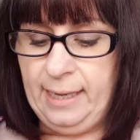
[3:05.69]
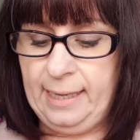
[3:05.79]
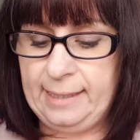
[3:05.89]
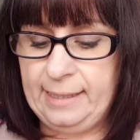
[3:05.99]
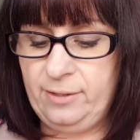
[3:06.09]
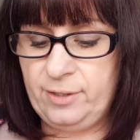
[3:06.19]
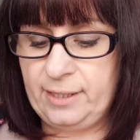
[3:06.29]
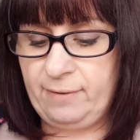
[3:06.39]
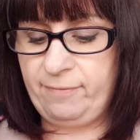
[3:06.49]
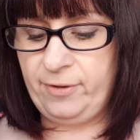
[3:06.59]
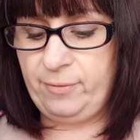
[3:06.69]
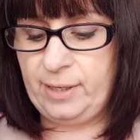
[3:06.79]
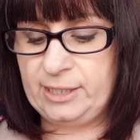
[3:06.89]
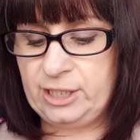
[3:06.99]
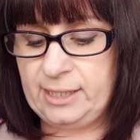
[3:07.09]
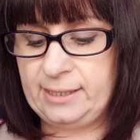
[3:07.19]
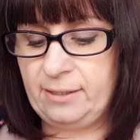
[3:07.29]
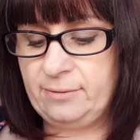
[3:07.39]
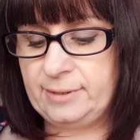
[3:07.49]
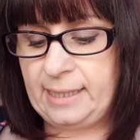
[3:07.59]
again you can have a few
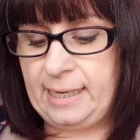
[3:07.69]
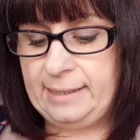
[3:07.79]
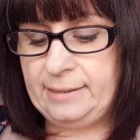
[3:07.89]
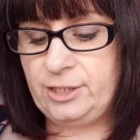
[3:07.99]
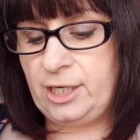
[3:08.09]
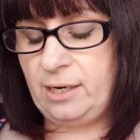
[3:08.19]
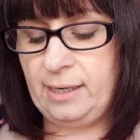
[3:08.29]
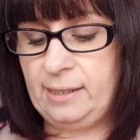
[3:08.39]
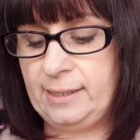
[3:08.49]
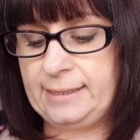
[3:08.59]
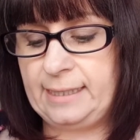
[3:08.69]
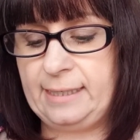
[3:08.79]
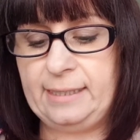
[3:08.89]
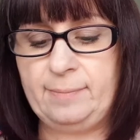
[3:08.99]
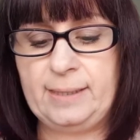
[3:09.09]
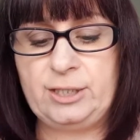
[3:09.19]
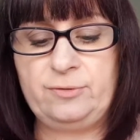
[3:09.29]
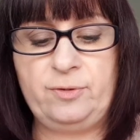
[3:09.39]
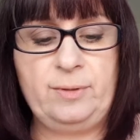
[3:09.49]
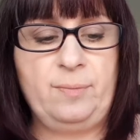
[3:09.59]
eyeshadows and your highlighter and your
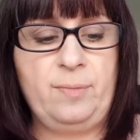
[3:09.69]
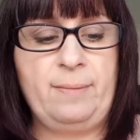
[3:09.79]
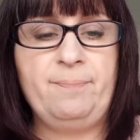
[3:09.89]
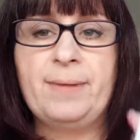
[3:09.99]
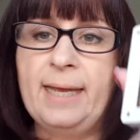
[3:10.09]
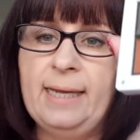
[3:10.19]
blusher all in one.